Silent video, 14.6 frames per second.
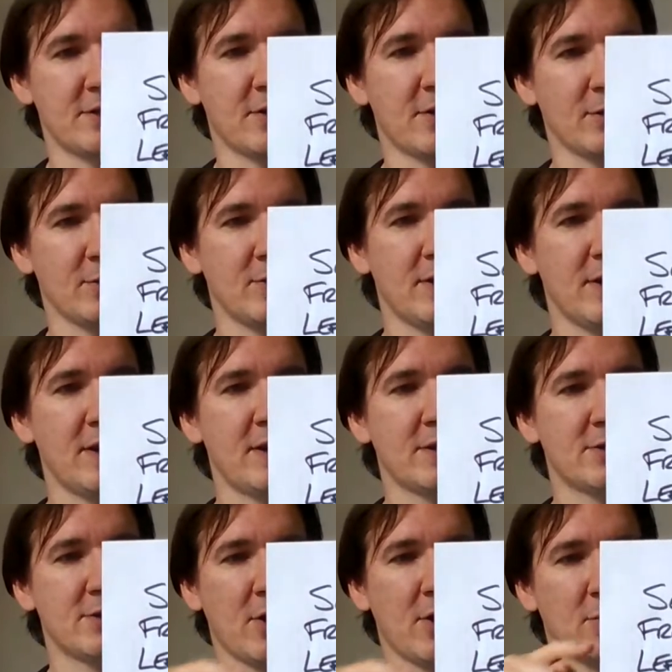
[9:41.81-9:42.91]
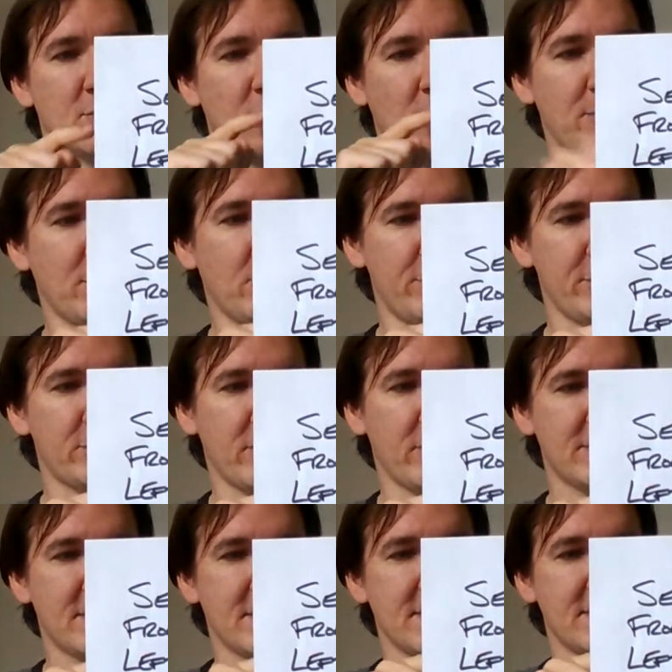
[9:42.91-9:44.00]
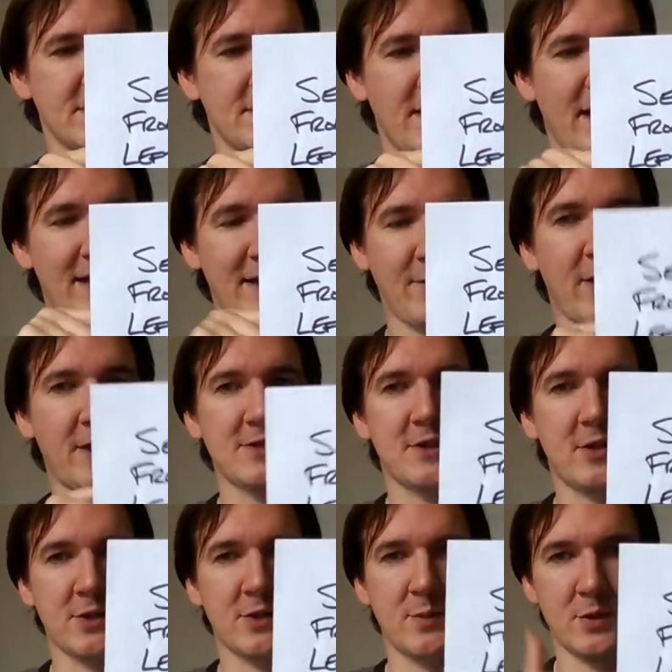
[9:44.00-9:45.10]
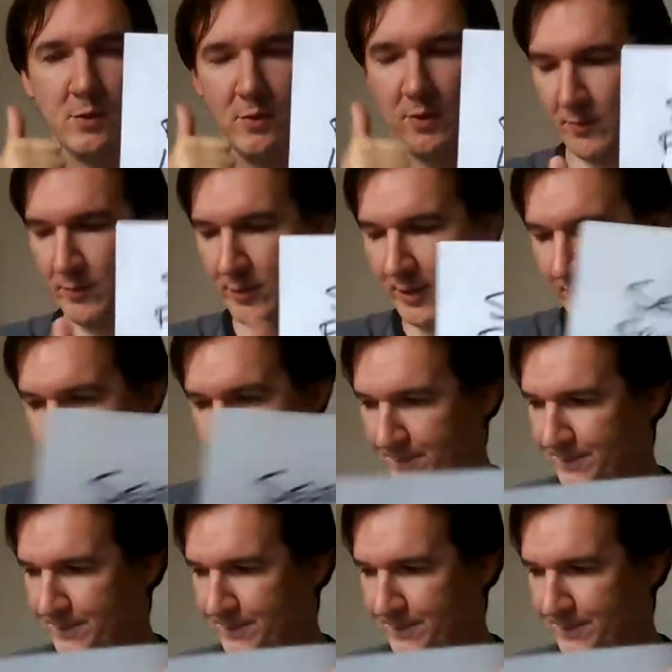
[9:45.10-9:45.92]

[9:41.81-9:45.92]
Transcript: do. So show me all the addresses, and if it has a customer to it, brilliant.